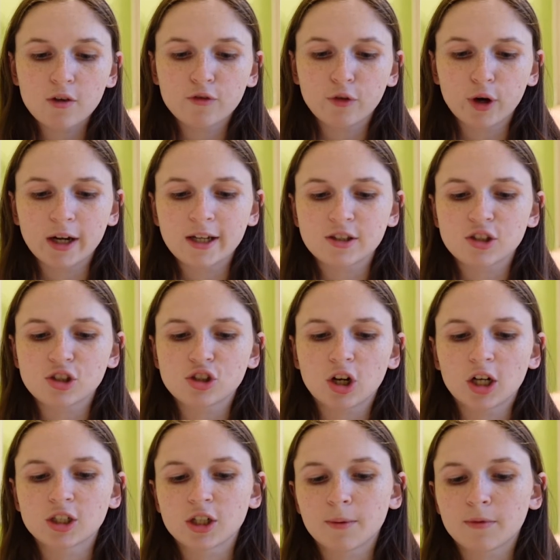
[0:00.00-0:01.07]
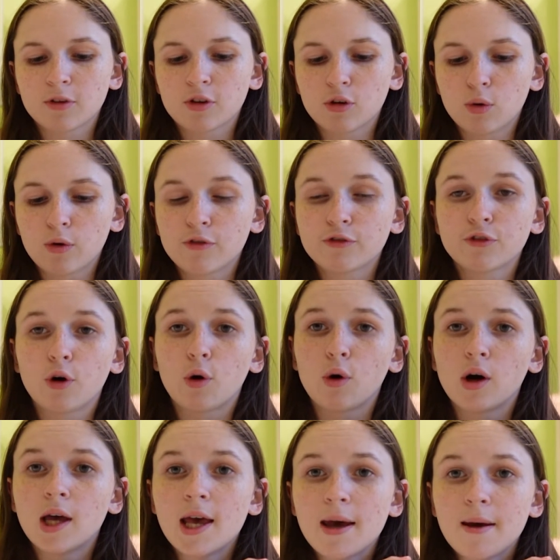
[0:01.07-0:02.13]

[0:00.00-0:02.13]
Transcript: for it to charge up to full